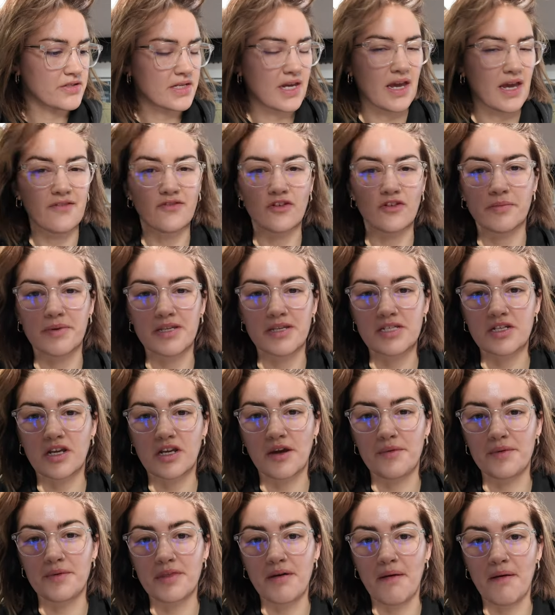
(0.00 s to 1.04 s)
to get a few bits to
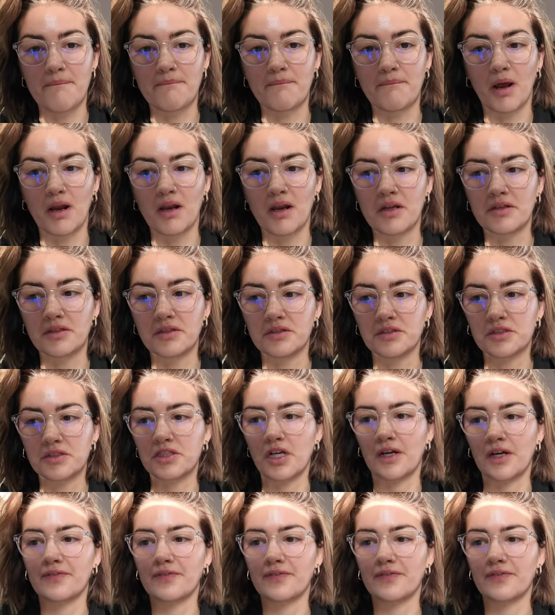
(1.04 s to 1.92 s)
go with my lunch.